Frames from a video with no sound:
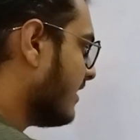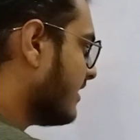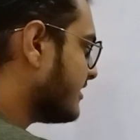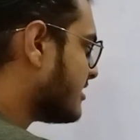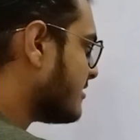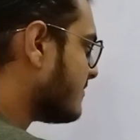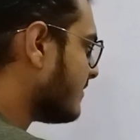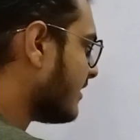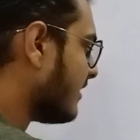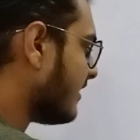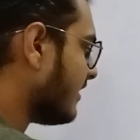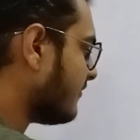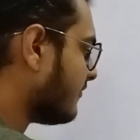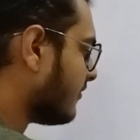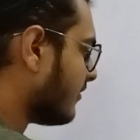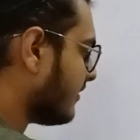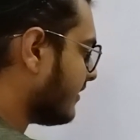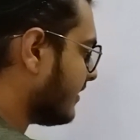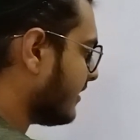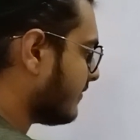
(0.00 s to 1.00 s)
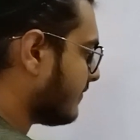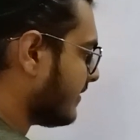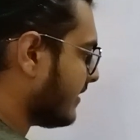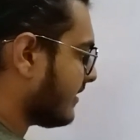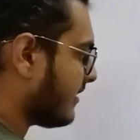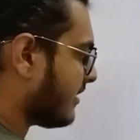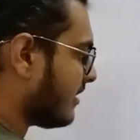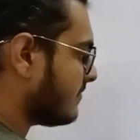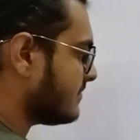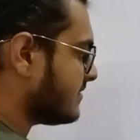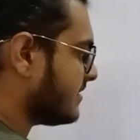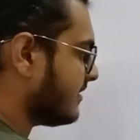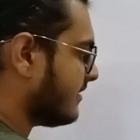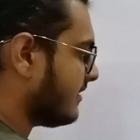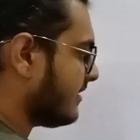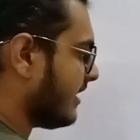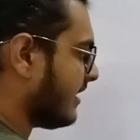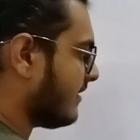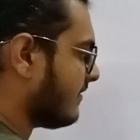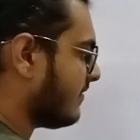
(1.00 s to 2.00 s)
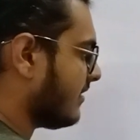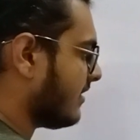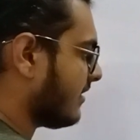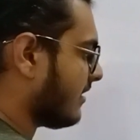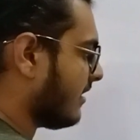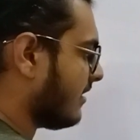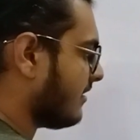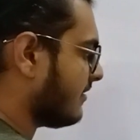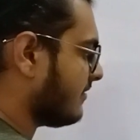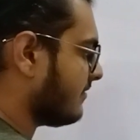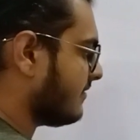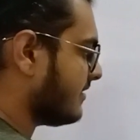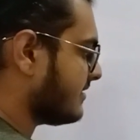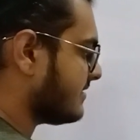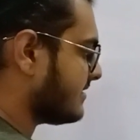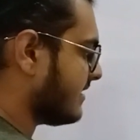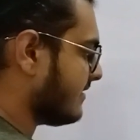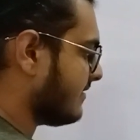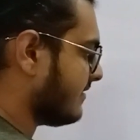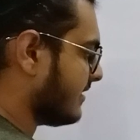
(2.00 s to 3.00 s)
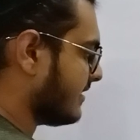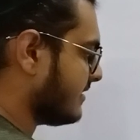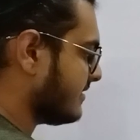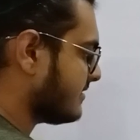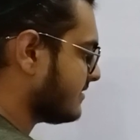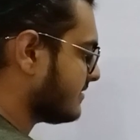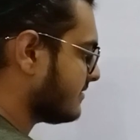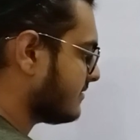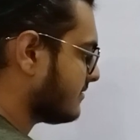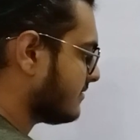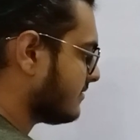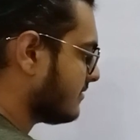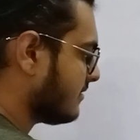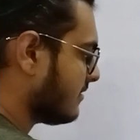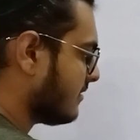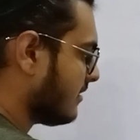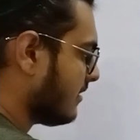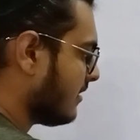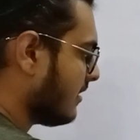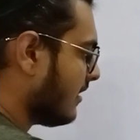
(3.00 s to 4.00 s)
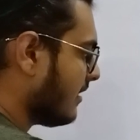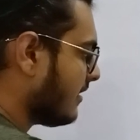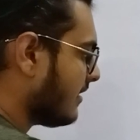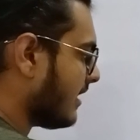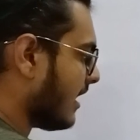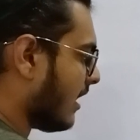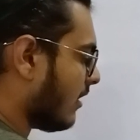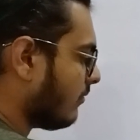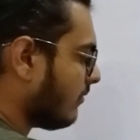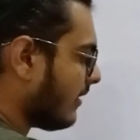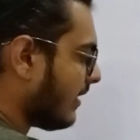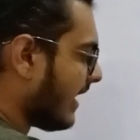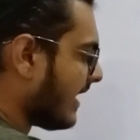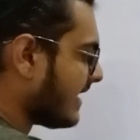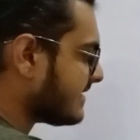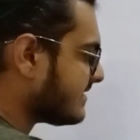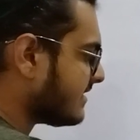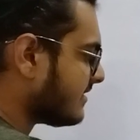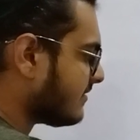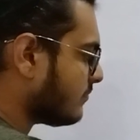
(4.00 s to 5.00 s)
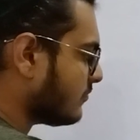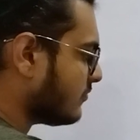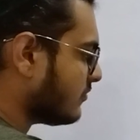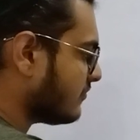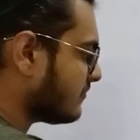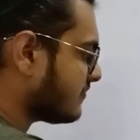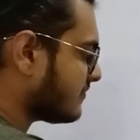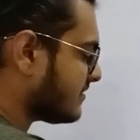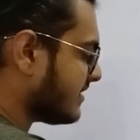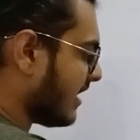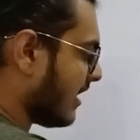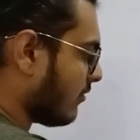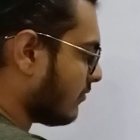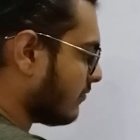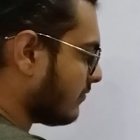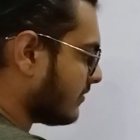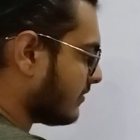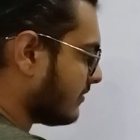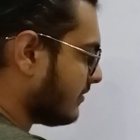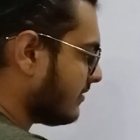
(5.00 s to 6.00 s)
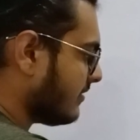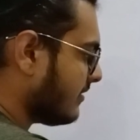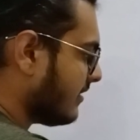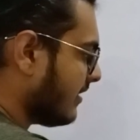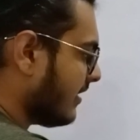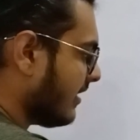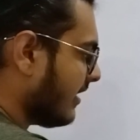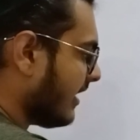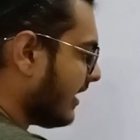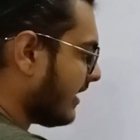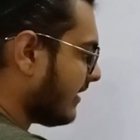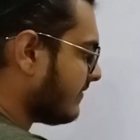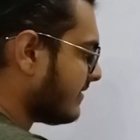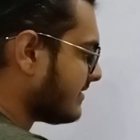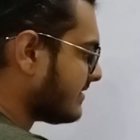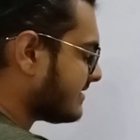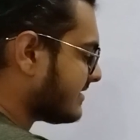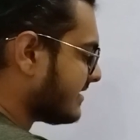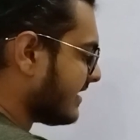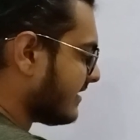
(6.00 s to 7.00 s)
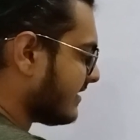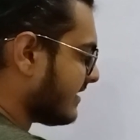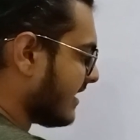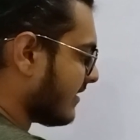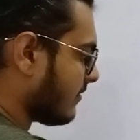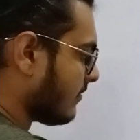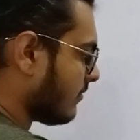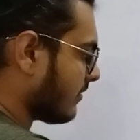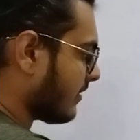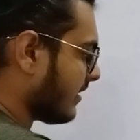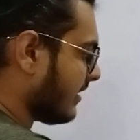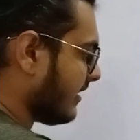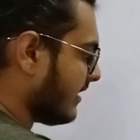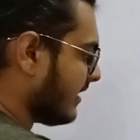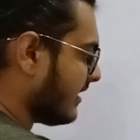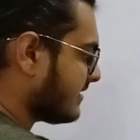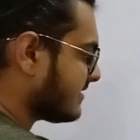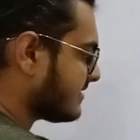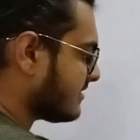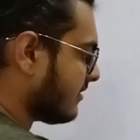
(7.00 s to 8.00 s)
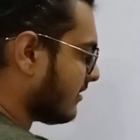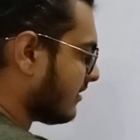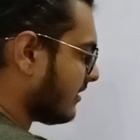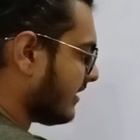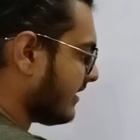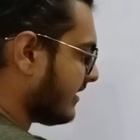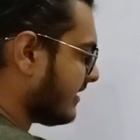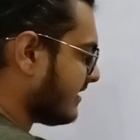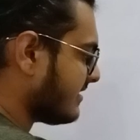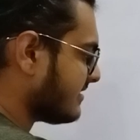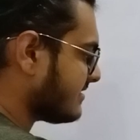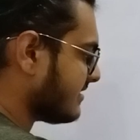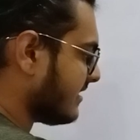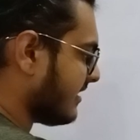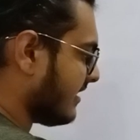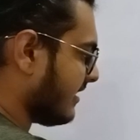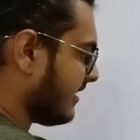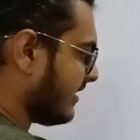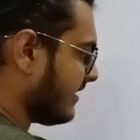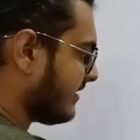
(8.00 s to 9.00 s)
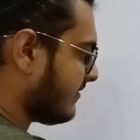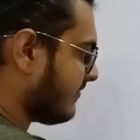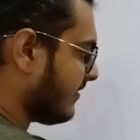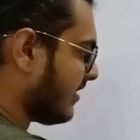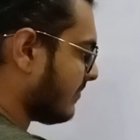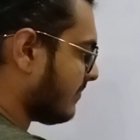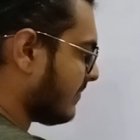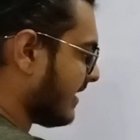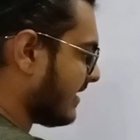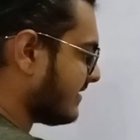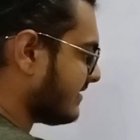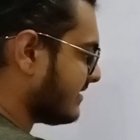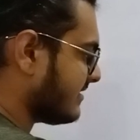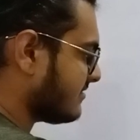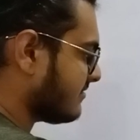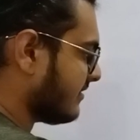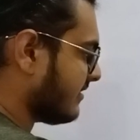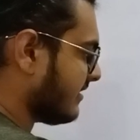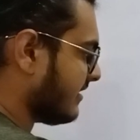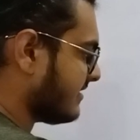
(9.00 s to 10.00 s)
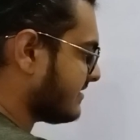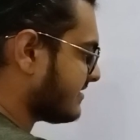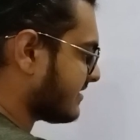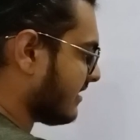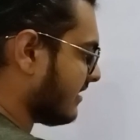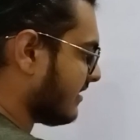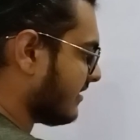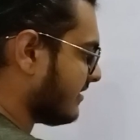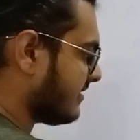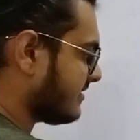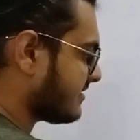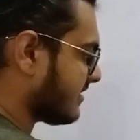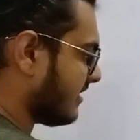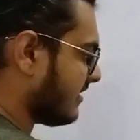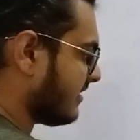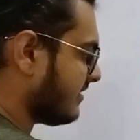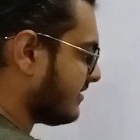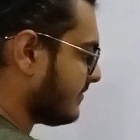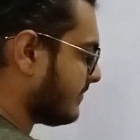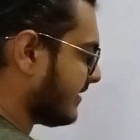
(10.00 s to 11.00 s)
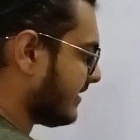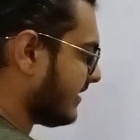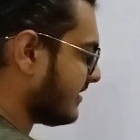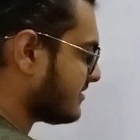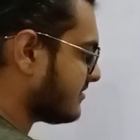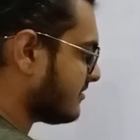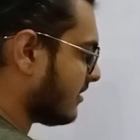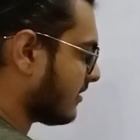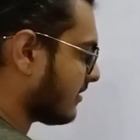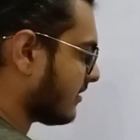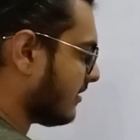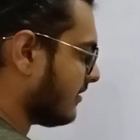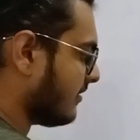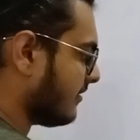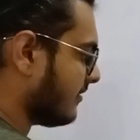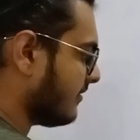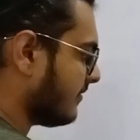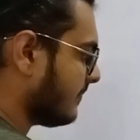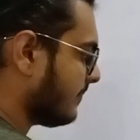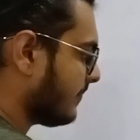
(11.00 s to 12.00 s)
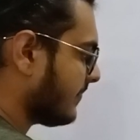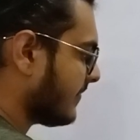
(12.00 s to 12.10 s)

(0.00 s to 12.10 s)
Similarly for here, when it comes here, it will color this and this. Now as it moves downward, it will say that okay, it's not, it will apply this, so it's colored, but it's not colored.